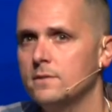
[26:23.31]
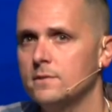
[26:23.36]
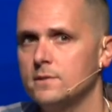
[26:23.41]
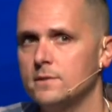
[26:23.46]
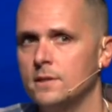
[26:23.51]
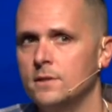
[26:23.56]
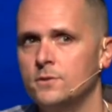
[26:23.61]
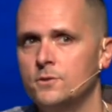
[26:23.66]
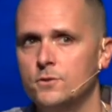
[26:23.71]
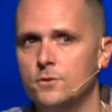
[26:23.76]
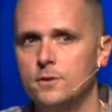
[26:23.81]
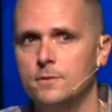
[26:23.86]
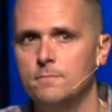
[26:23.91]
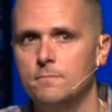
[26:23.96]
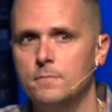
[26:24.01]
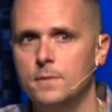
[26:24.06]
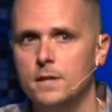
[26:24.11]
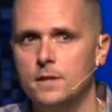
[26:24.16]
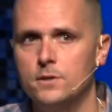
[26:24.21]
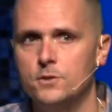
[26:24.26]
century
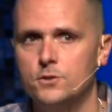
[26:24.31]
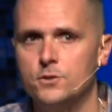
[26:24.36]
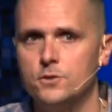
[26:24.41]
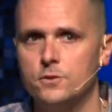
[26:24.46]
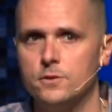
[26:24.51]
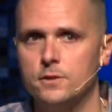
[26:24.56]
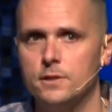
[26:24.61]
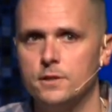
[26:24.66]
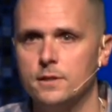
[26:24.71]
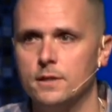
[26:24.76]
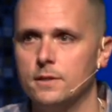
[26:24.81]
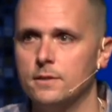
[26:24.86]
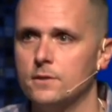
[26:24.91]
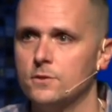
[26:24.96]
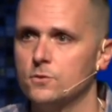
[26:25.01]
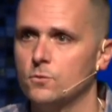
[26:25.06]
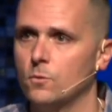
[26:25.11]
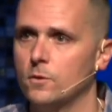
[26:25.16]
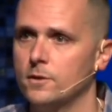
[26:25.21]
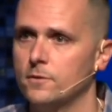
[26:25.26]
ministry in the
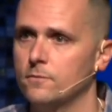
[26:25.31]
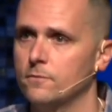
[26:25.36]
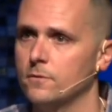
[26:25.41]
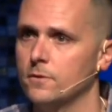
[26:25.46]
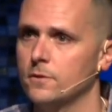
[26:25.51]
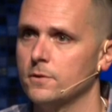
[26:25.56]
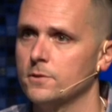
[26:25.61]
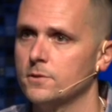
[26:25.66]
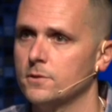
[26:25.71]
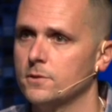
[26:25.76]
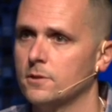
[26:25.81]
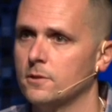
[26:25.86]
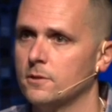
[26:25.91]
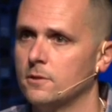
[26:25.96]
21st.